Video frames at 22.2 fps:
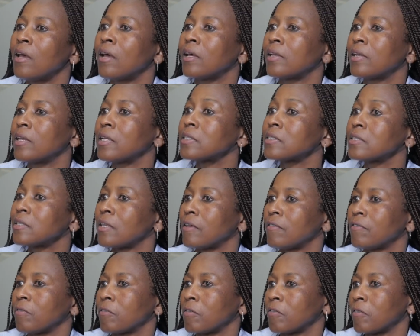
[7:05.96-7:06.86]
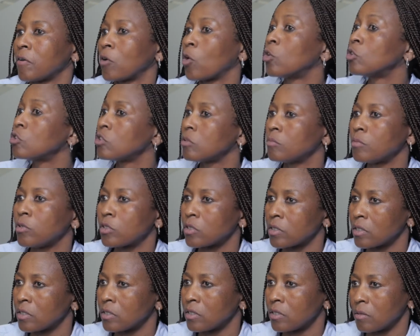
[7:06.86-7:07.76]
at least they've
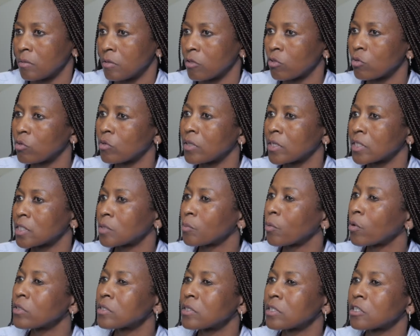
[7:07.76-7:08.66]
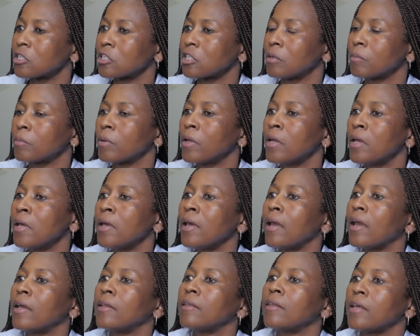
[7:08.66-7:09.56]
contributed through the sponsorship,
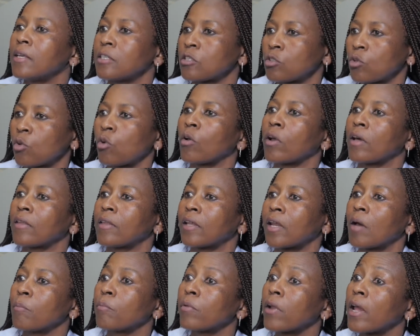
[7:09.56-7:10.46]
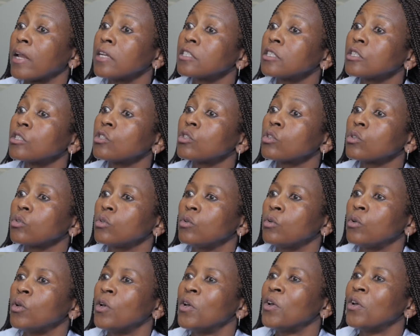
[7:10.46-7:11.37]
and there's no longer that apprehension
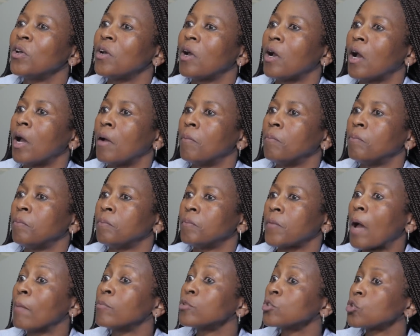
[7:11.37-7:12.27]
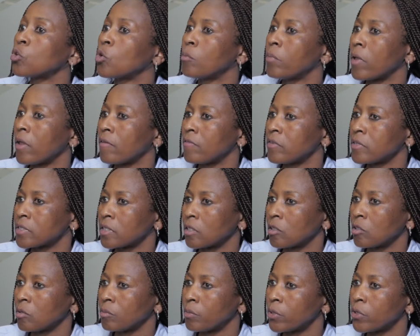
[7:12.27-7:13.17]
to absorb every
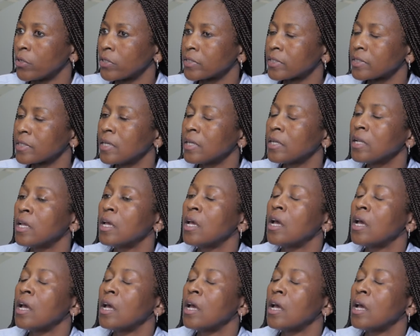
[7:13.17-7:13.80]
single person,